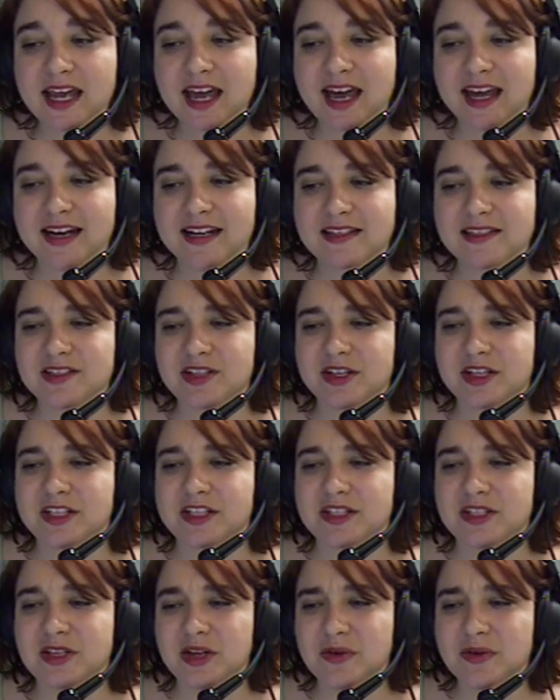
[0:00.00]
and I started
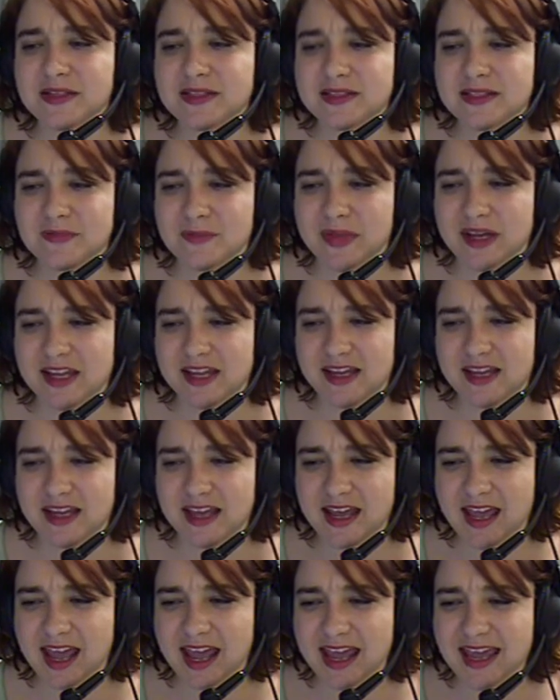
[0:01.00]
to notice that my
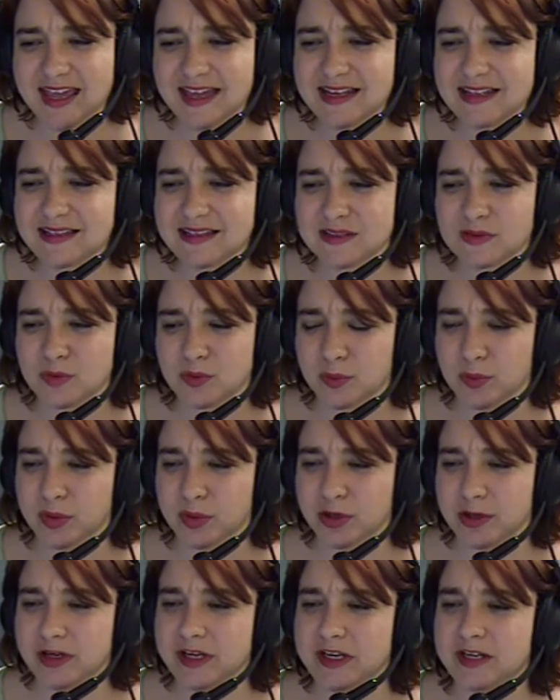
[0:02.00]
hands were
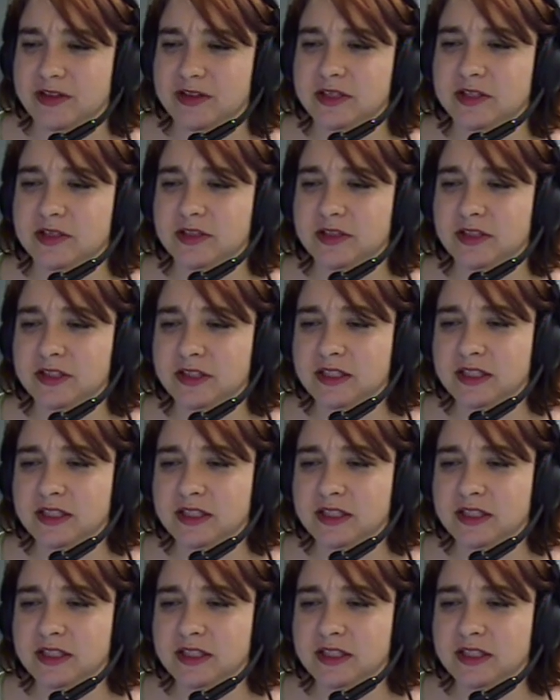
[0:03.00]
burning a little.